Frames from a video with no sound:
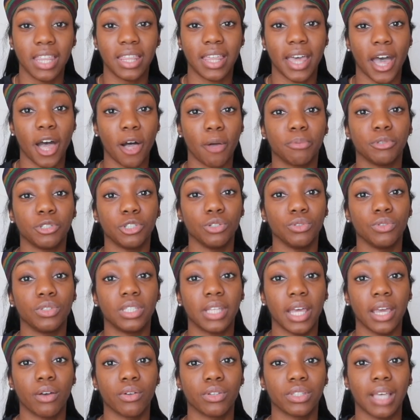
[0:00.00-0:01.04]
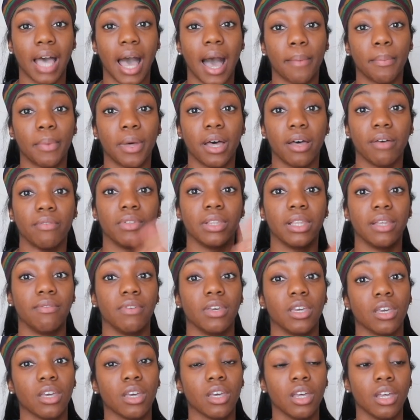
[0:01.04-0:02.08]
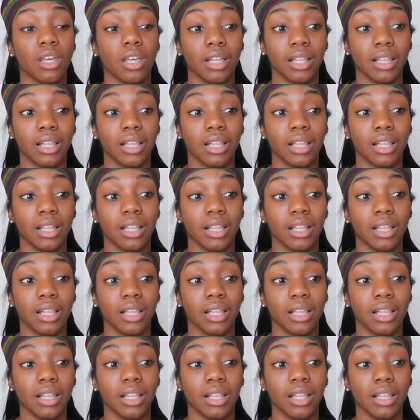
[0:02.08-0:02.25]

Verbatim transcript: that helps you stay on top of living